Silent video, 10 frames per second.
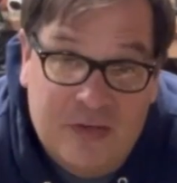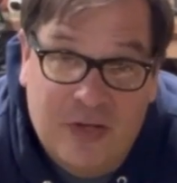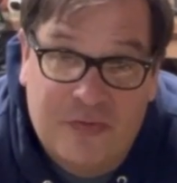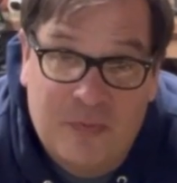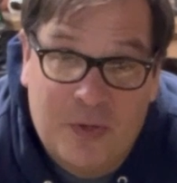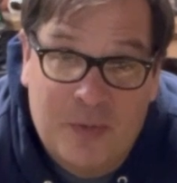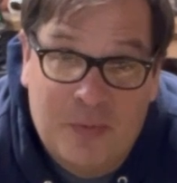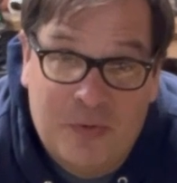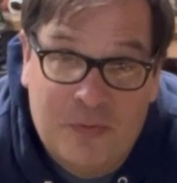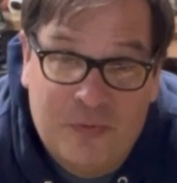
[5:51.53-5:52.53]
doesn't want to
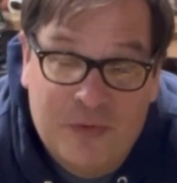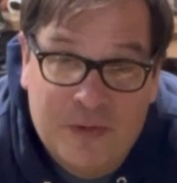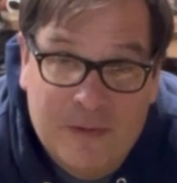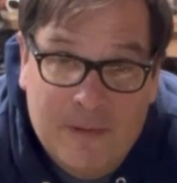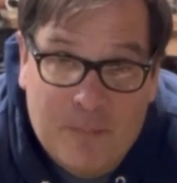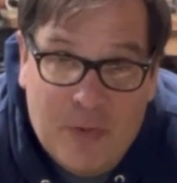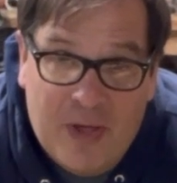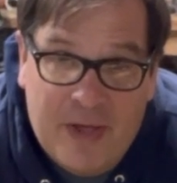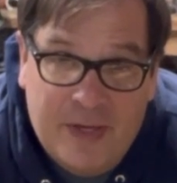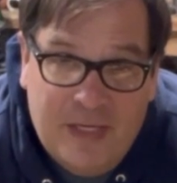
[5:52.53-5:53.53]
move,
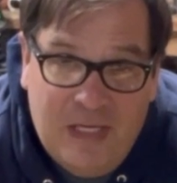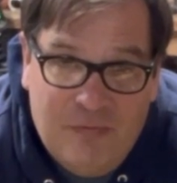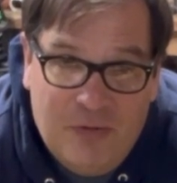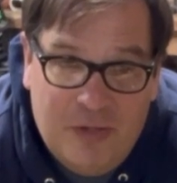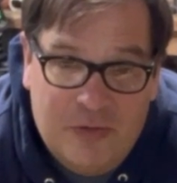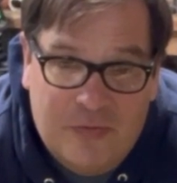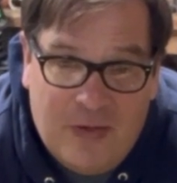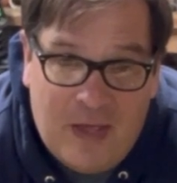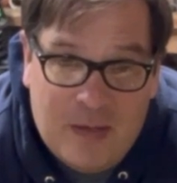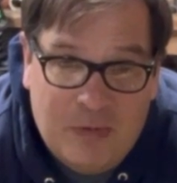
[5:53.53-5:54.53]
give it a little
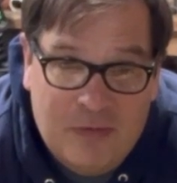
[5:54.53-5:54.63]
time.